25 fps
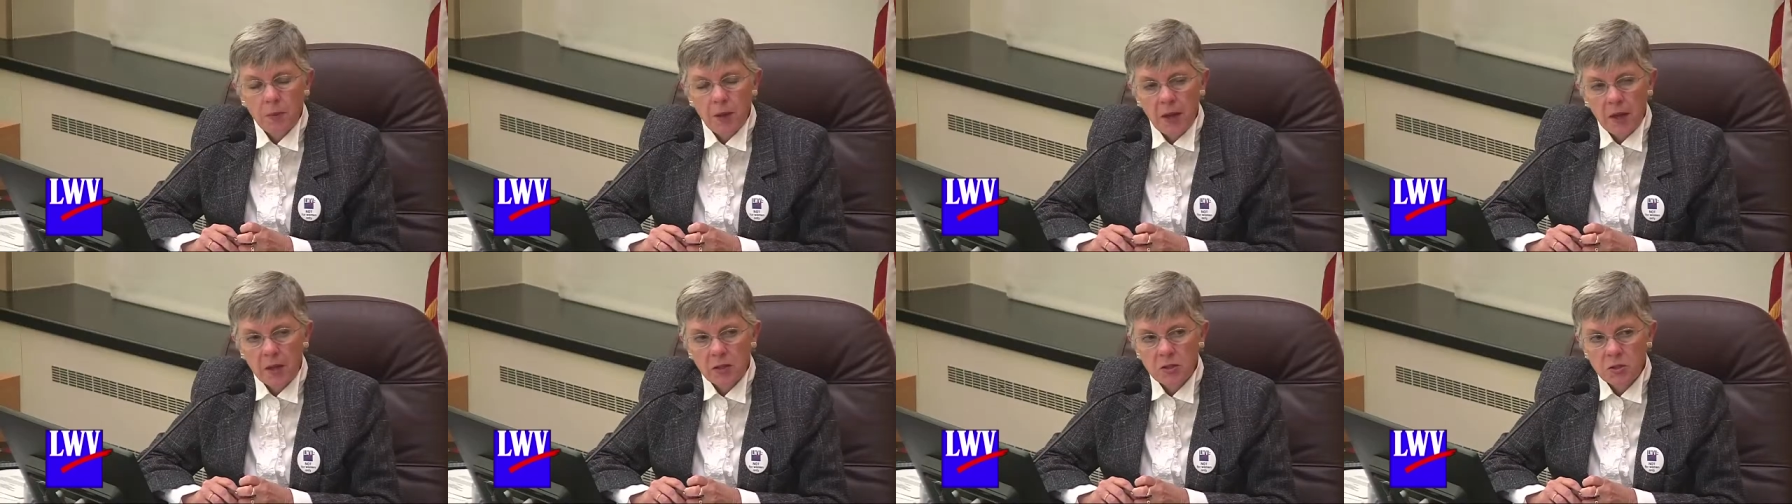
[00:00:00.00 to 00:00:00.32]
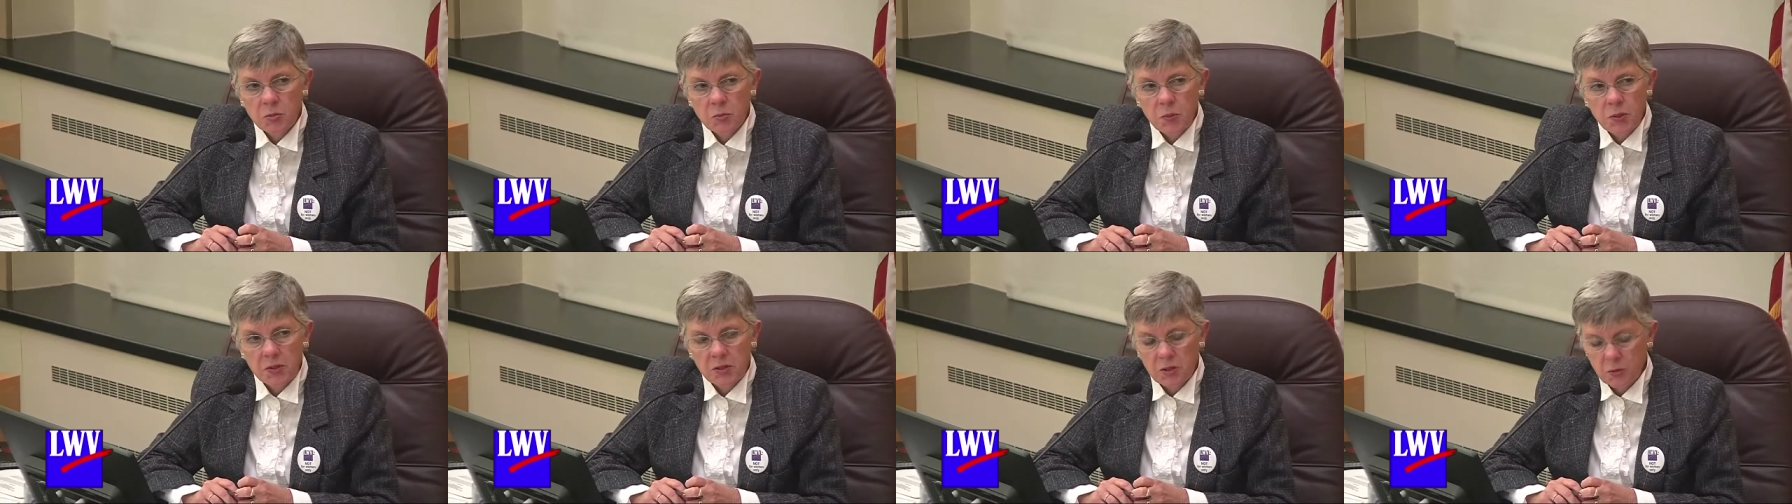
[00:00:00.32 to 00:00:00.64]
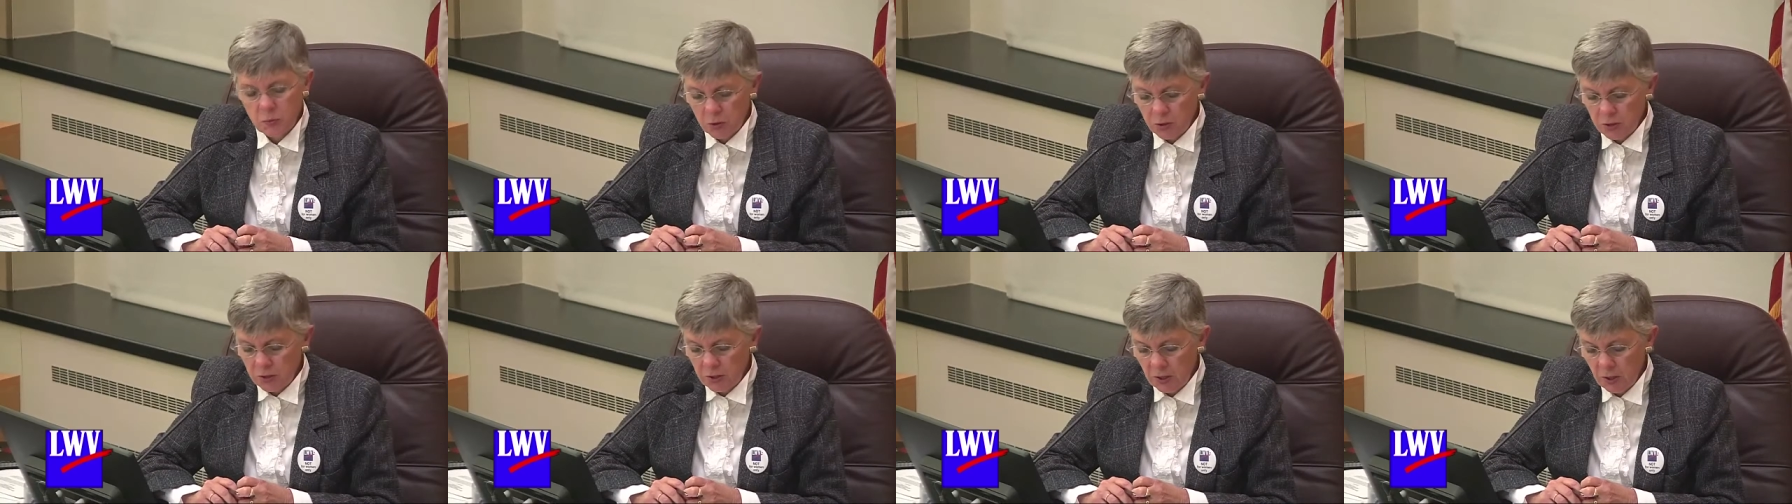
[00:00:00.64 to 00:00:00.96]
back and spend
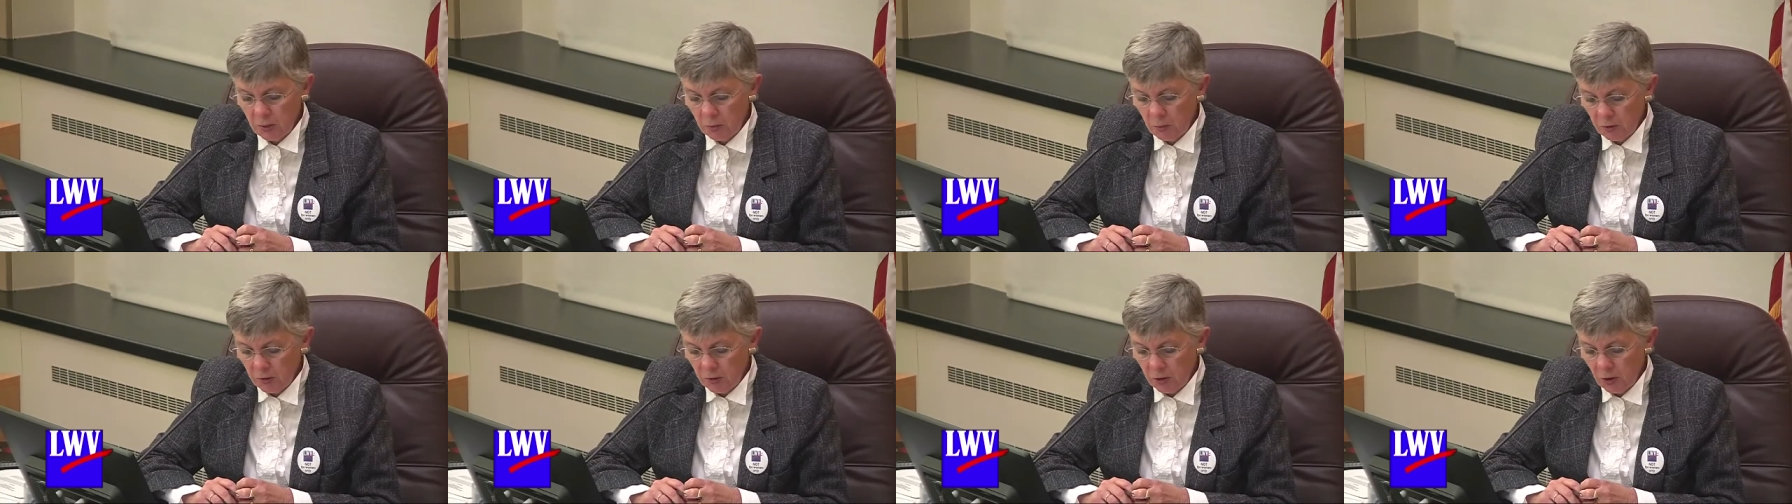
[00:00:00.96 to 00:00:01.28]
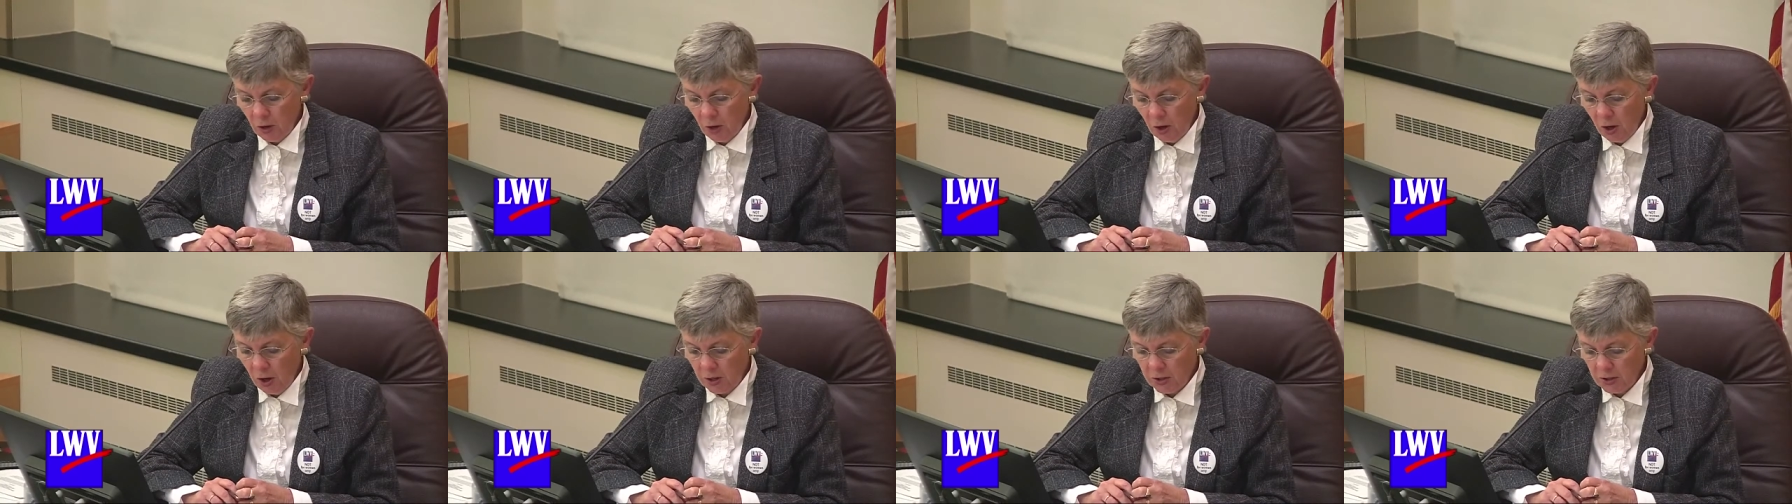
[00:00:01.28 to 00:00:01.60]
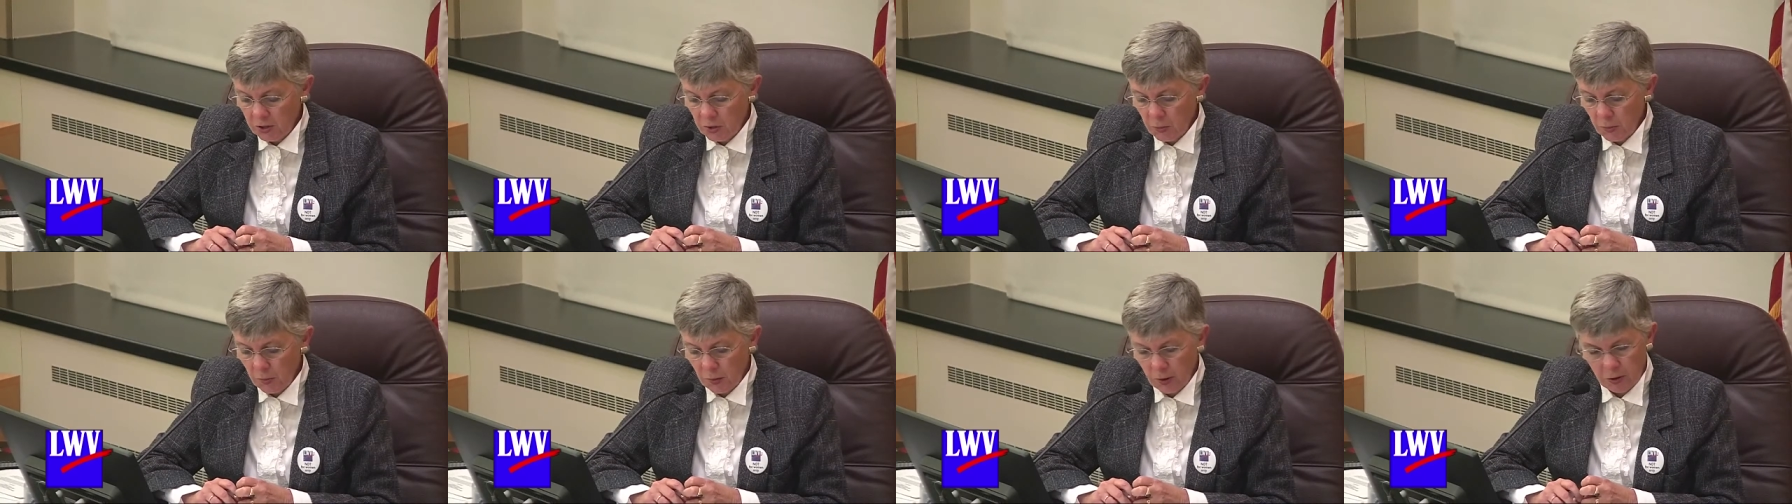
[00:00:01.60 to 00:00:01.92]
some more time on the
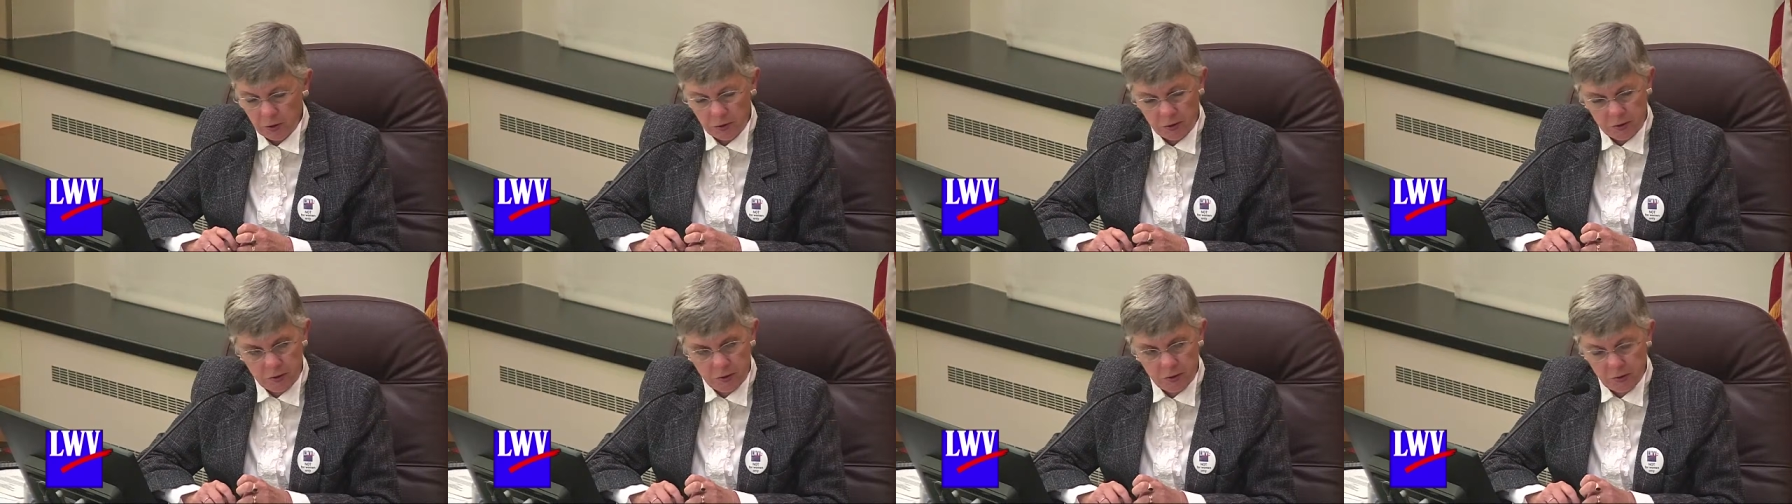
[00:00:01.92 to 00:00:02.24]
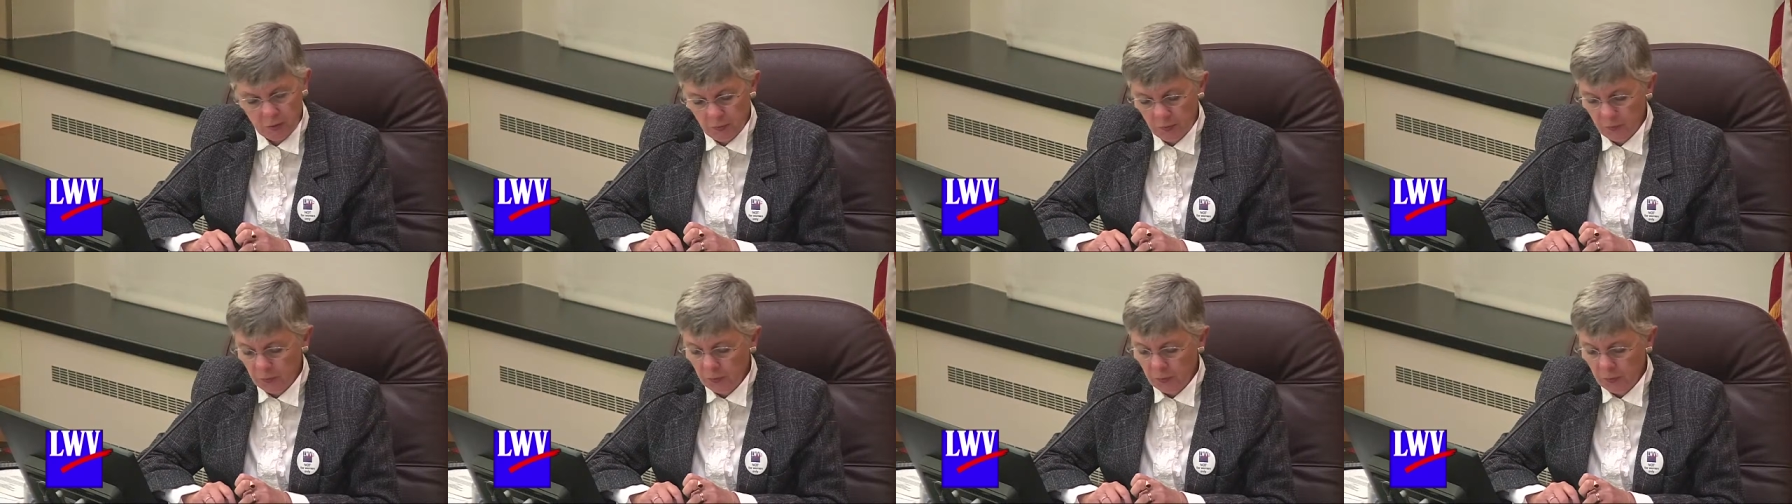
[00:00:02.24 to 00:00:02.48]
cost part.